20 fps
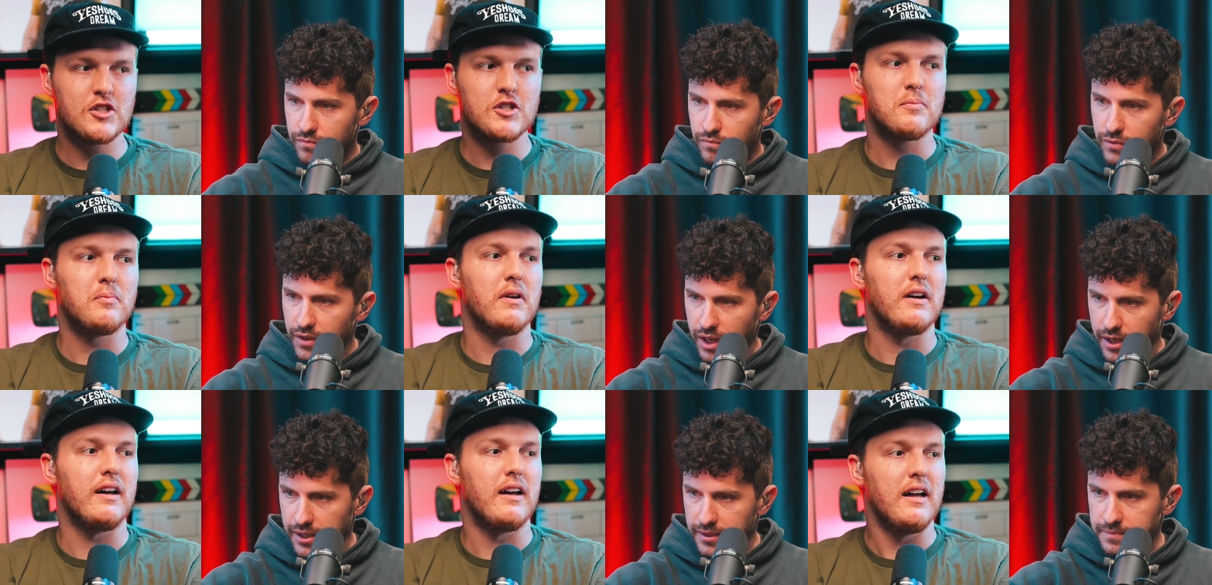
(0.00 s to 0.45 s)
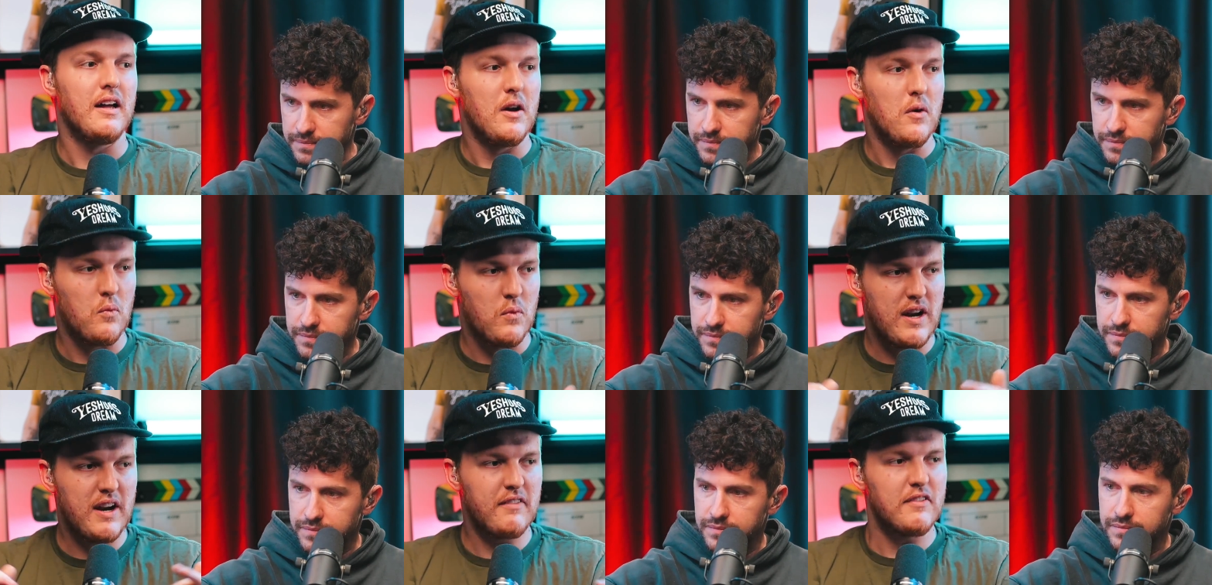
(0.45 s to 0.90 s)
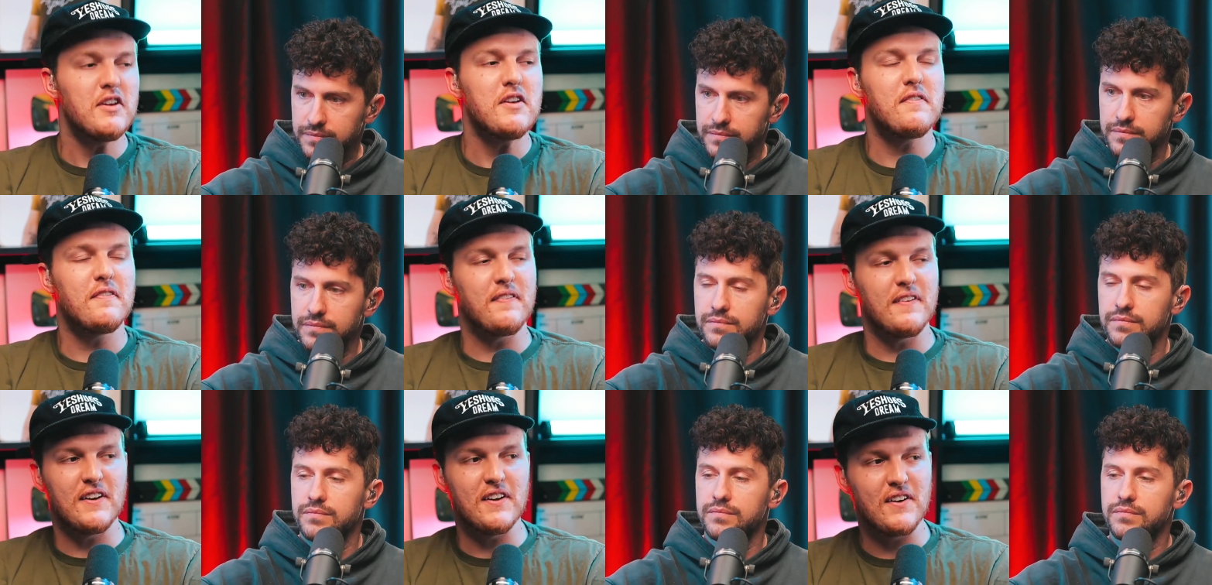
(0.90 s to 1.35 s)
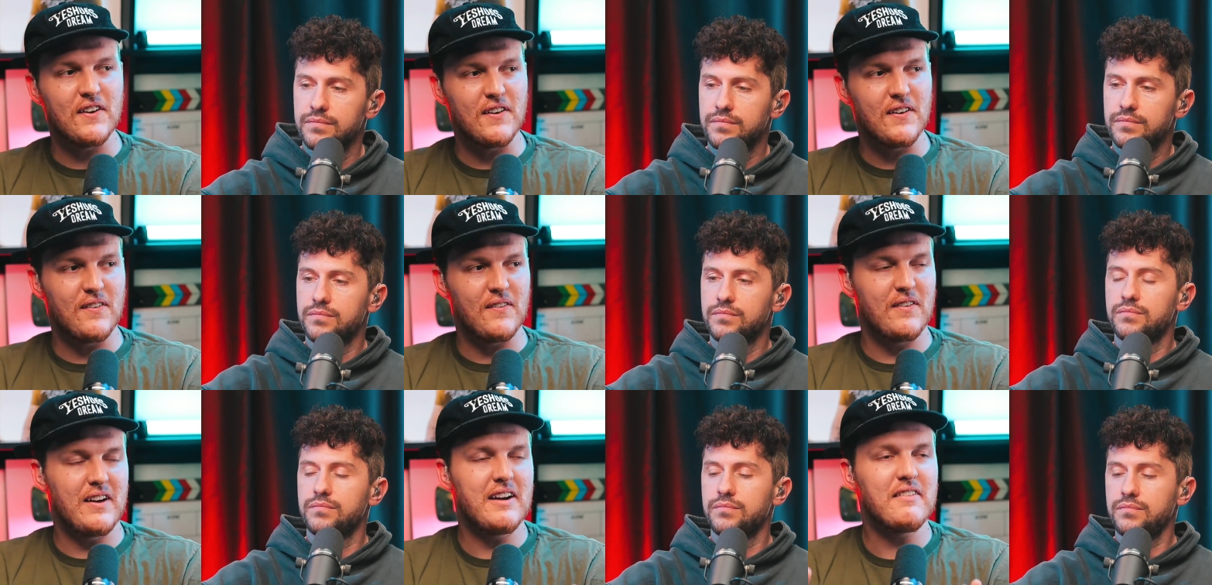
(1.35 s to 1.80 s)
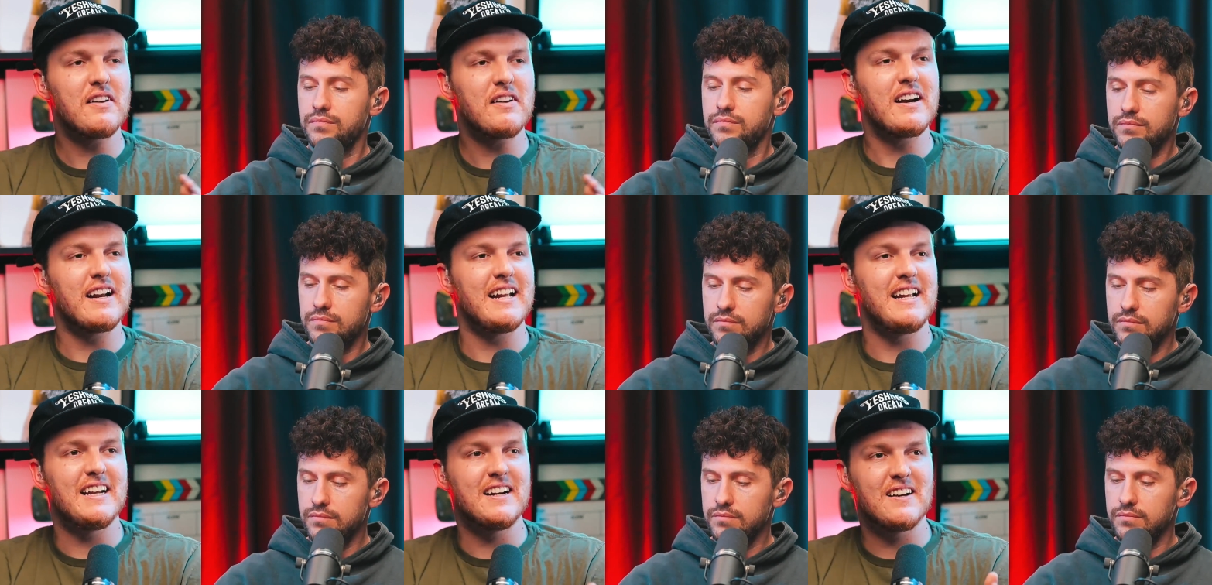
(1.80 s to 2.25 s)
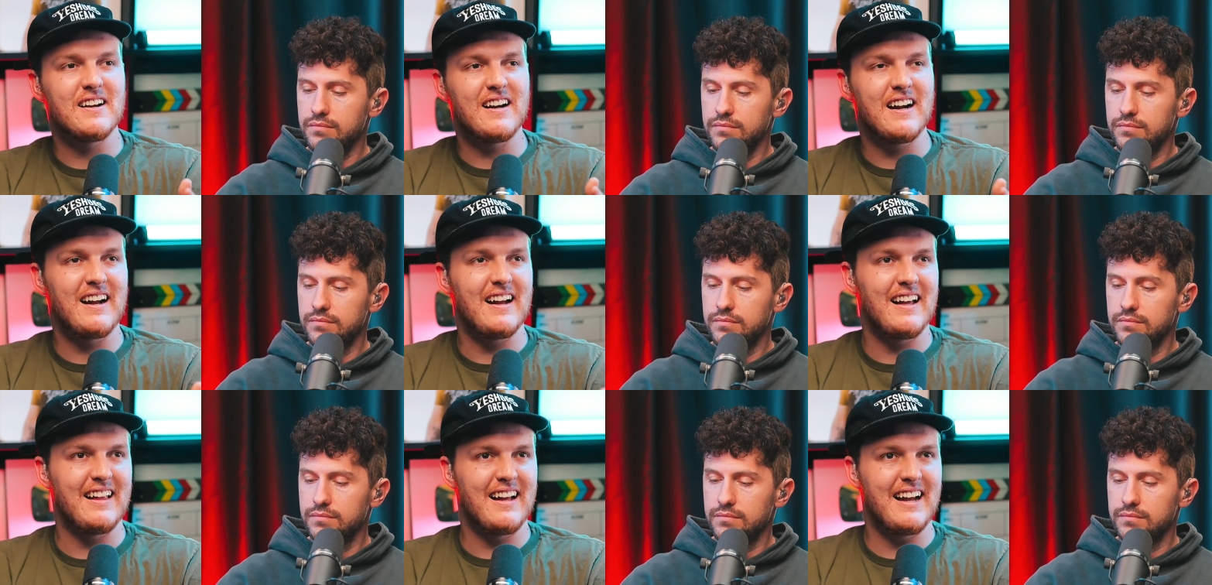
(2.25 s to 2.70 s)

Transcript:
Speaker 1: church, but uh-huh. whenever you feel whenever I hear